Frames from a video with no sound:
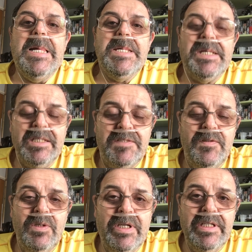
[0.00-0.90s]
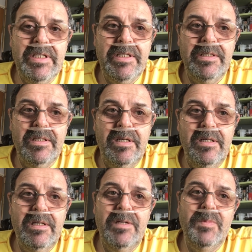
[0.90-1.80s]
Thanks for looking in.
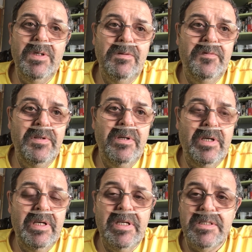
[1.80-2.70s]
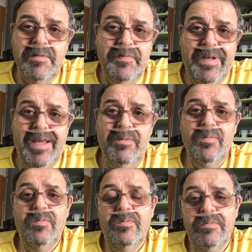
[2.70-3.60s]
Hopefully I can get something out
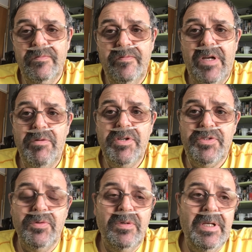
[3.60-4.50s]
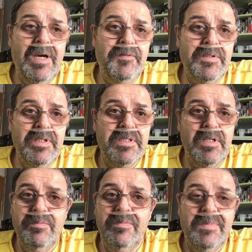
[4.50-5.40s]
very shortly after this.
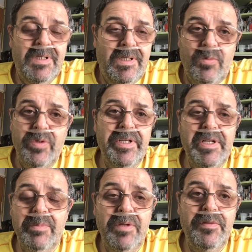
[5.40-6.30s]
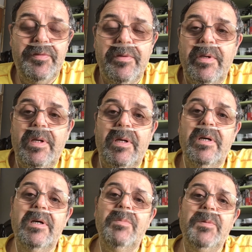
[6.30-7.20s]
I'm within a month.
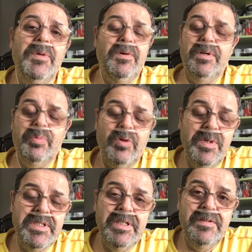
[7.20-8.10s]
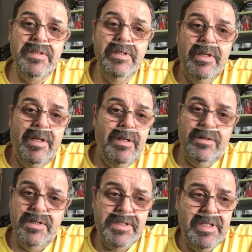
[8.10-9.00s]
I'm not going to promise anything. Like
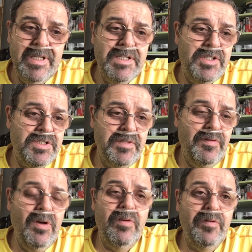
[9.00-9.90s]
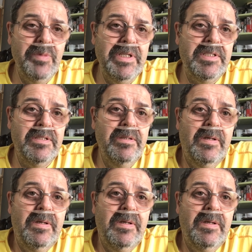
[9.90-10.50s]
I say, it's just a vlog for me to